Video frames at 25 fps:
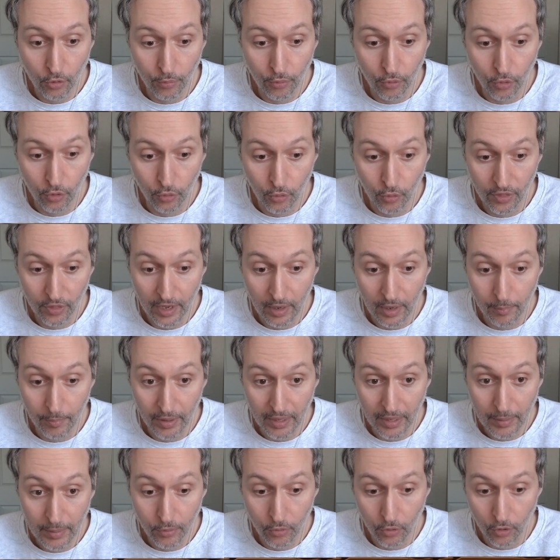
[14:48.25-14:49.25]
pawn with our
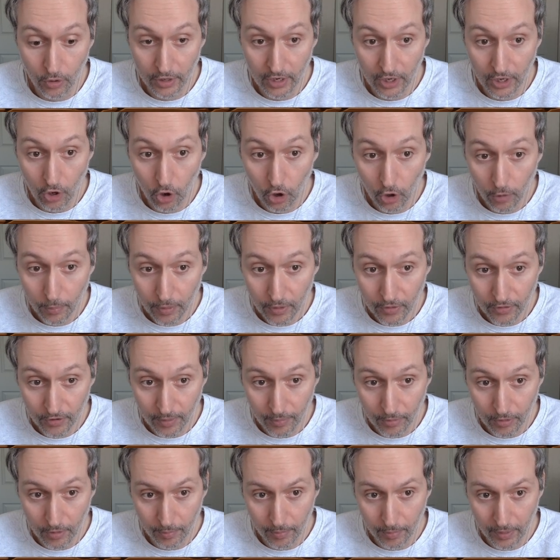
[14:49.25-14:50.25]
b pawn, it opens
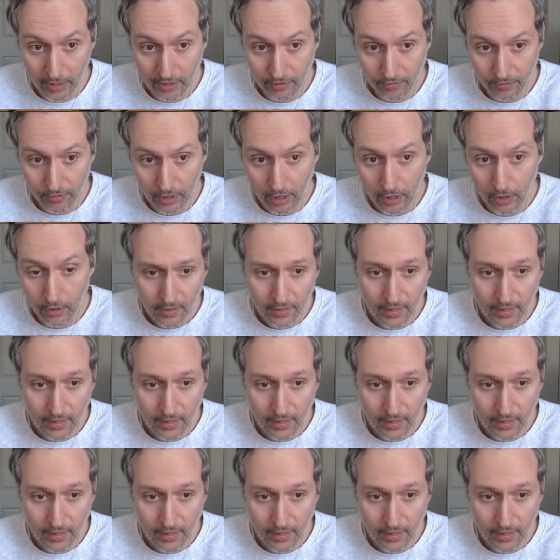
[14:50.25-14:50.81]
up the b file.